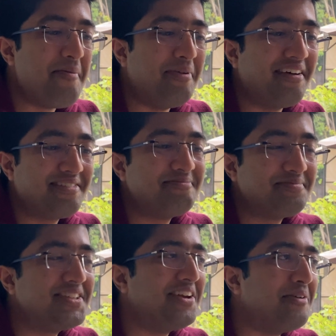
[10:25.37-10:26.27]
but
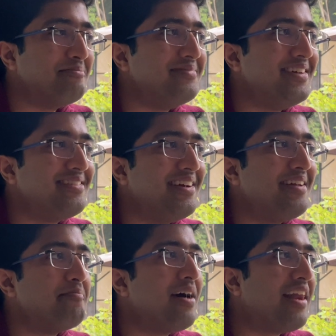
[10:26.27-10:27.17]

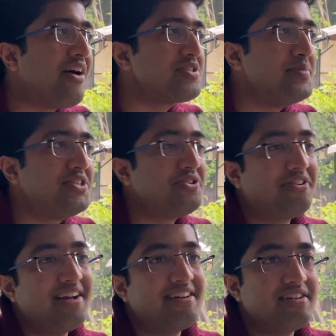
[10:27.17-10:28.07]
it allows me to
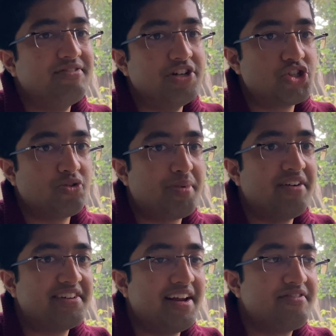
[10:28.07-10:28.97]
create a virtual
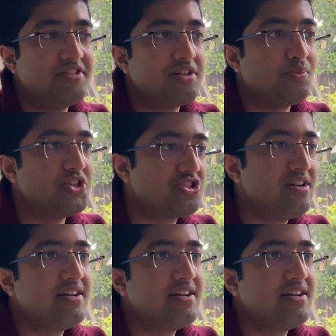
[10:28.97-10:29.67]
private network which